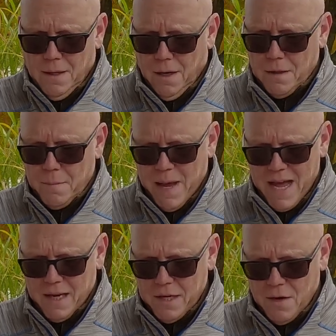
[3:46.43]
On the
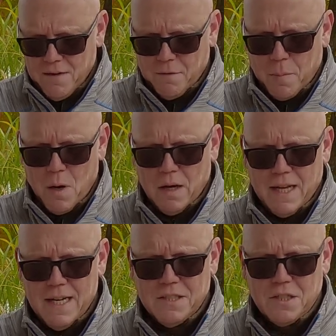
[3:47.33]
back, you have a
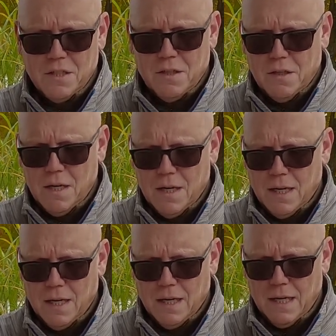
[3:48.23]
polyester
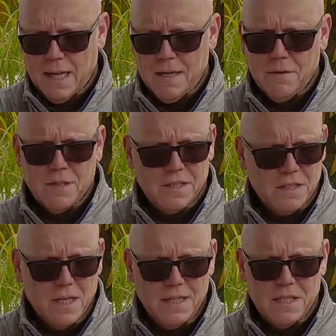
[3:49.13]
layer that's
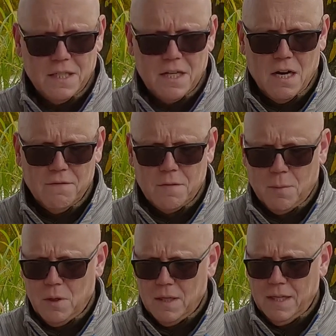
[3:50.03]
nice and
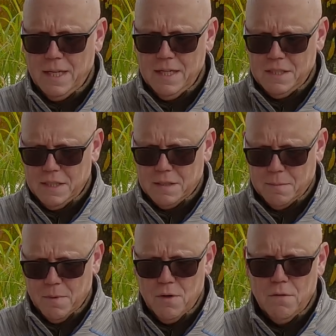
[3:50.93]
comfortable and easy to
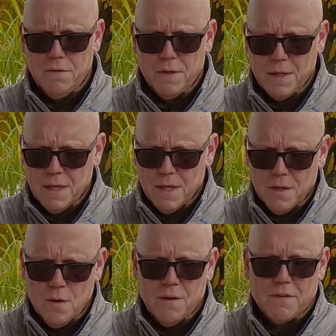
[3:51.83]
move.
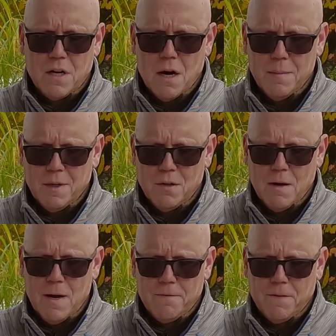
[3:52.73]
You have a carbon
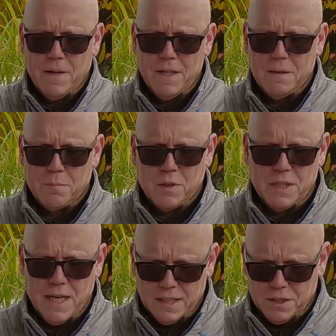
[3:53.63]
graphite
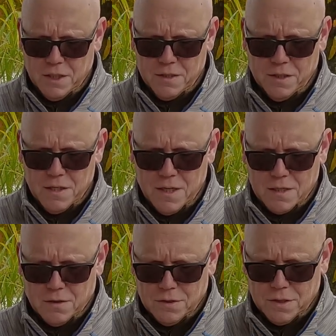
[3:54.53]
protection on your
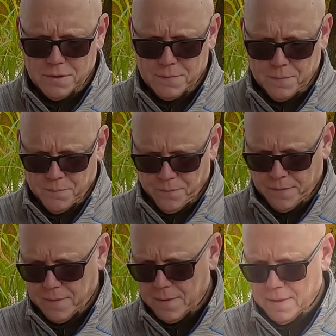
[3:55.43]
knuckles.
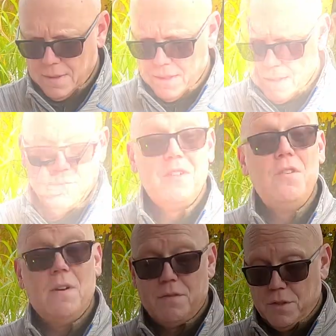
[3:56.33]

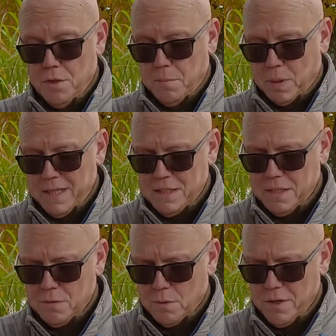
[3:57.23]
You have 2
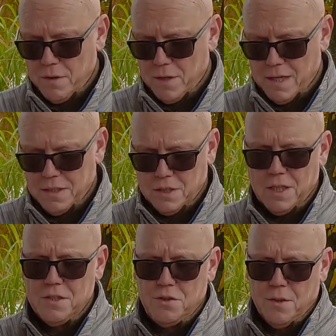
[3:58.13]
places where you can
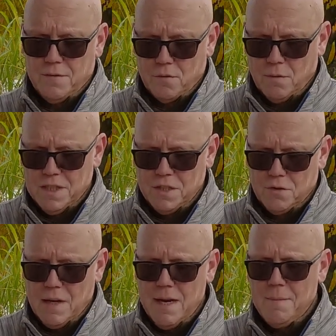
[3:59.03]
adjust. You have a wrist
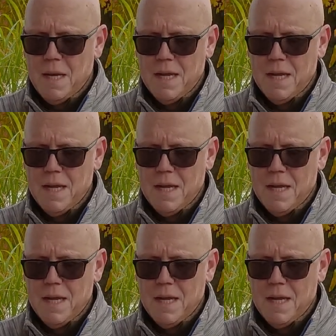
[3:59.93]
strap